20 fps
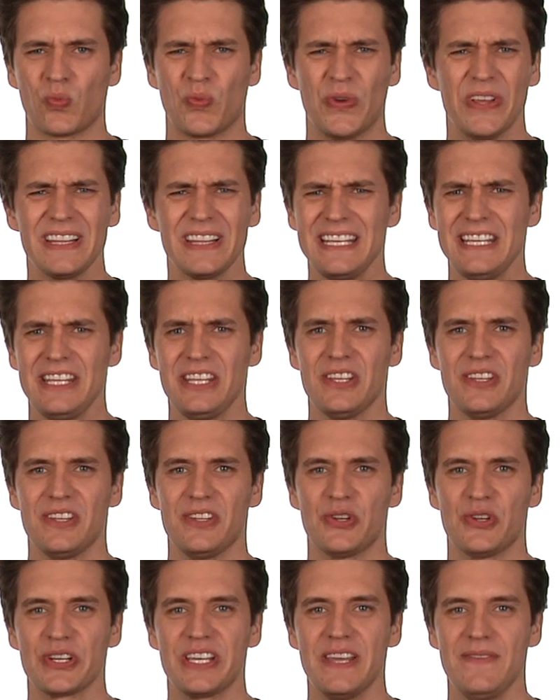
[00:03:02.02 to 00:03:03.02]
Really?
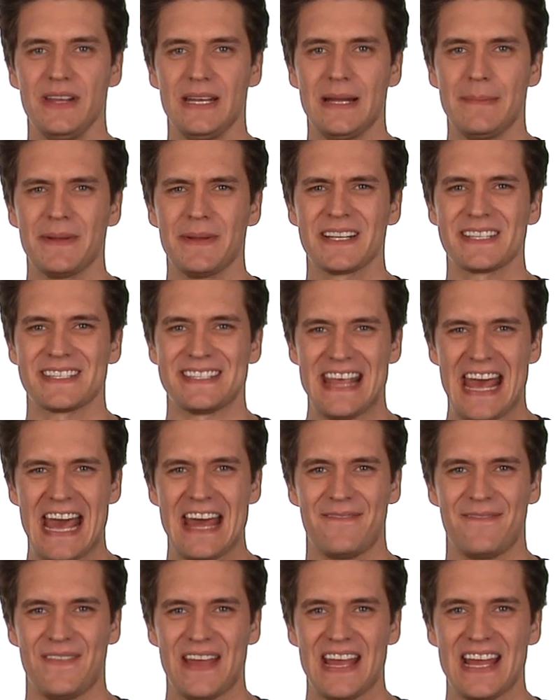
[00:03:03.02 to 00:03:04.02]
You're giving up on us
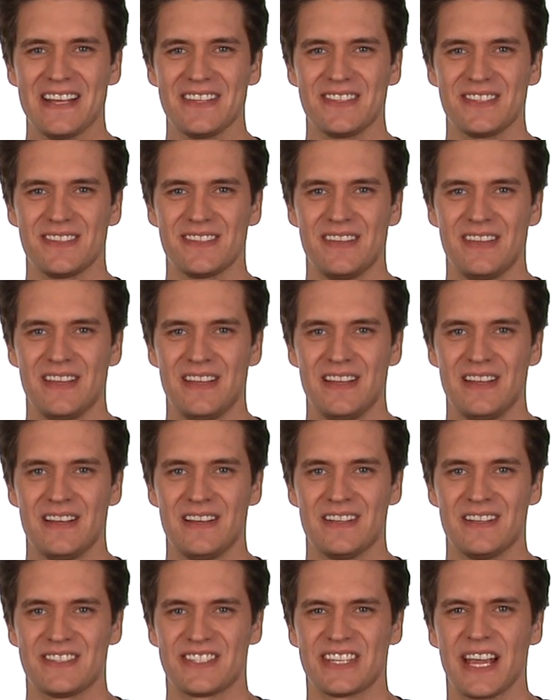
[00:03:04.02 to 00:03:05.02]
that fast?
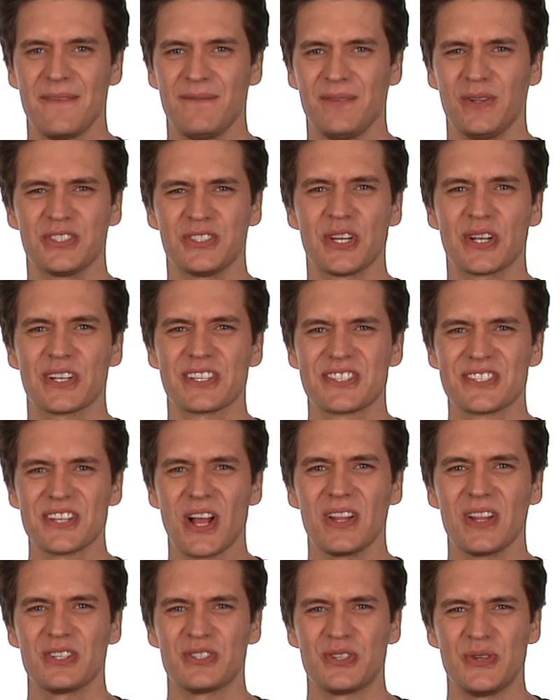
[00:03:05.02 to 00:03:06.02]
Seinfeld took a
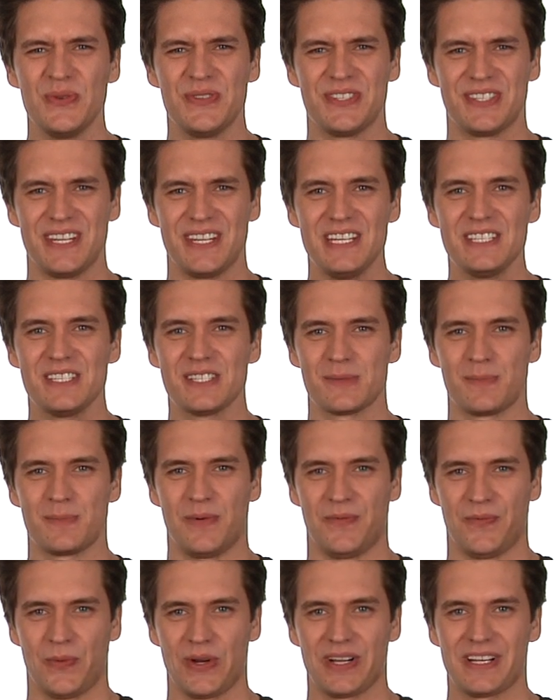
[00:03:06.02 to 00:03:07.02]
solid two seasons
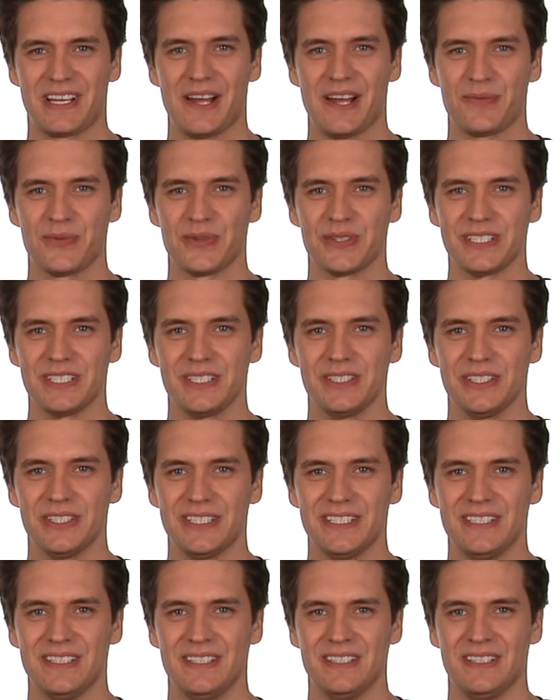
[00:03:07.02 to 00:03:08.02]
before it got really
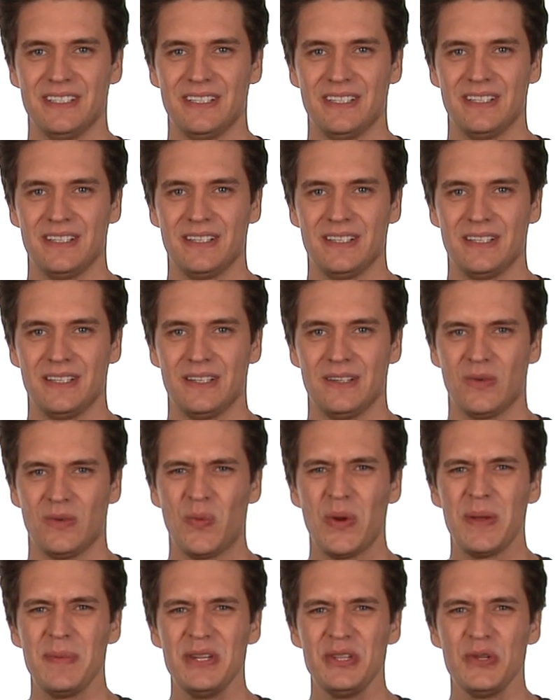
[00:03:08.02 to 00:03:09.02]
good.
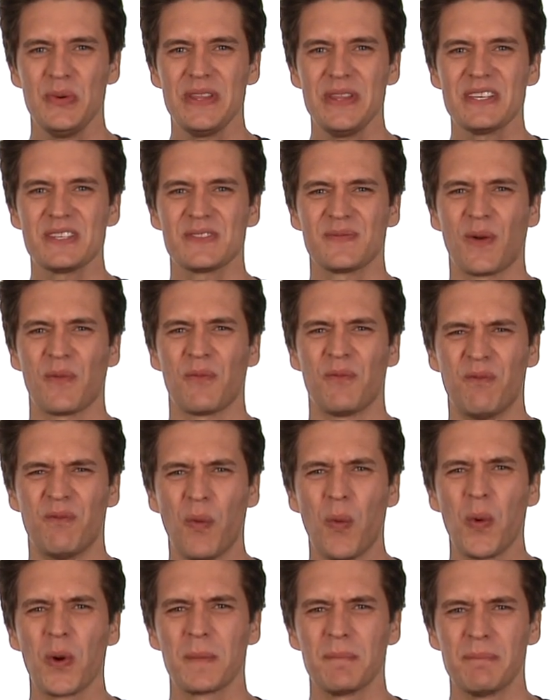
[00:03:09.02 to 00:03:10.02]
We've been doing this for
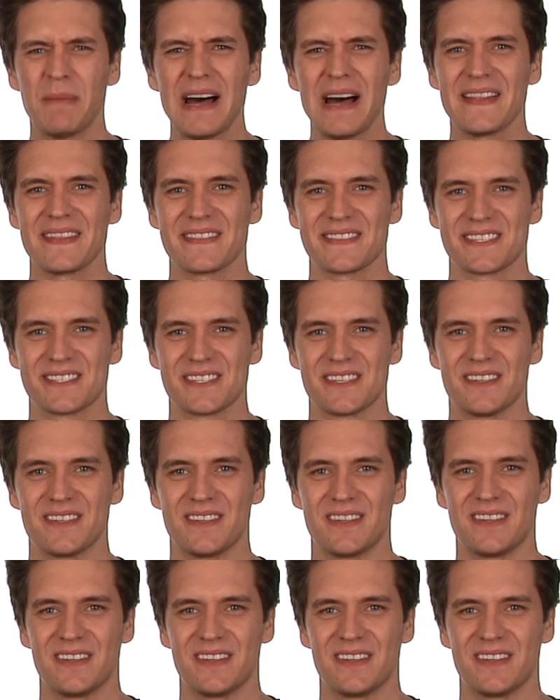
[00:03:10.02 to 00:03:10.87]
four months.